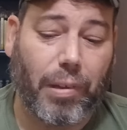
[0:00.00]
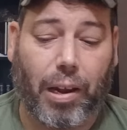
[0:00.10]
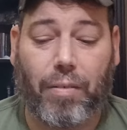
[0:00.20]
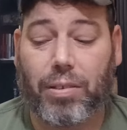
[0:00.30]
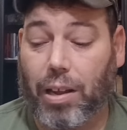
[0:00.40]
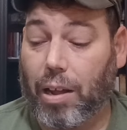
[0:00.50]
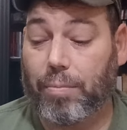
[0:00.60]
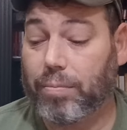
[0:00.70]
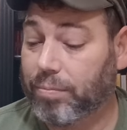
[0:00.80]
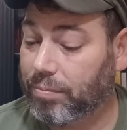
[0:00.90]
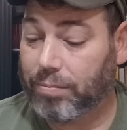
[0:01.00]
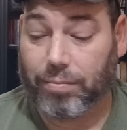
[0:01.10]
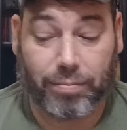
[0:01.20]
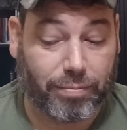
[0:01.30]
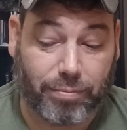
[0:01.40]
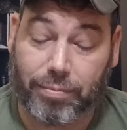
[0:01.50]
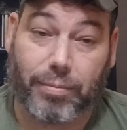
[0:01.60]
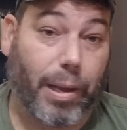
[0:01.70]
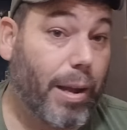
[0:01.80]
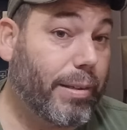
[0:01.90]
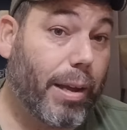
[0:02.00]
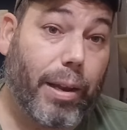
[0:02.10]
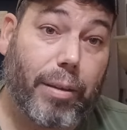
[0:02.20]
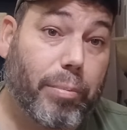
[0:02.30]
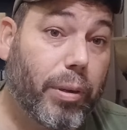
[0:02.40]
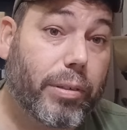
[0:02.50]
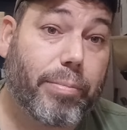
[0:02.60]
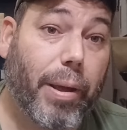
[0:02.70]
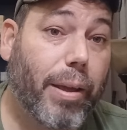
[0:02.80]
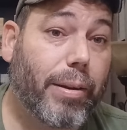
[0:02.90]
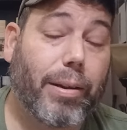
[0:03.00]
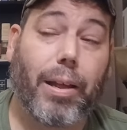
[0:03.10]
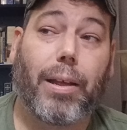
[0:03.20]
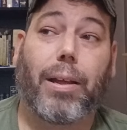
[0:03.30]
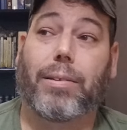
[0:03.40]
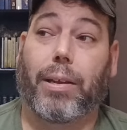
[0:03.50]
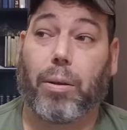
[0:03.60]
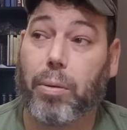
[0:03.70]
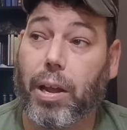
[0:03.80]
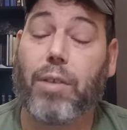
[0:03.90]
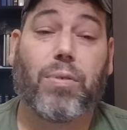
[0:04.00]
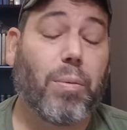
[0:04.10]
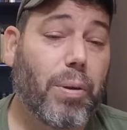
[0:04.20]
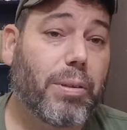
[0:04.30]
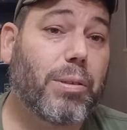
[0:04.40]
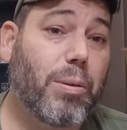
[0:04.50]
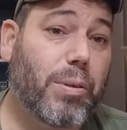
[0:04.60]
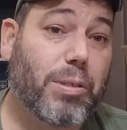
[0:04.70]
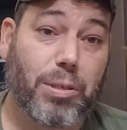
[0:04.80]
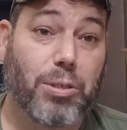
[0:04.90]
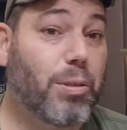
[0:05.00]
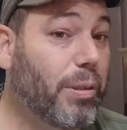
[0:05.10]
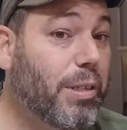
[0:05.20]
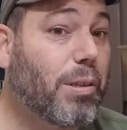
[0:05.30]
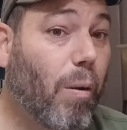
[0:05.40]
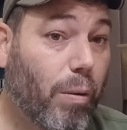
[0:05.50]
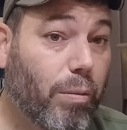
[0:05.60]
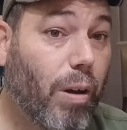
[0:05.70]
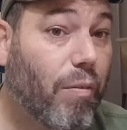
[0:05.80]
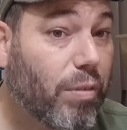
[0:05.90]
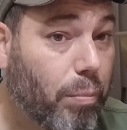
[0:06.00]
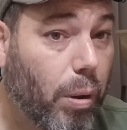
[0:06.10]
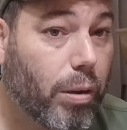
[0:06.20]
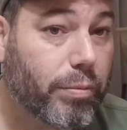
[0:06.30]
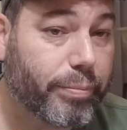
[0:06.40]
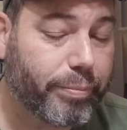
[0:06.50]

And I was like, um, guys, I like books, man. And I, I was like, okay, if you're willing to do this, could you at least autograph the book?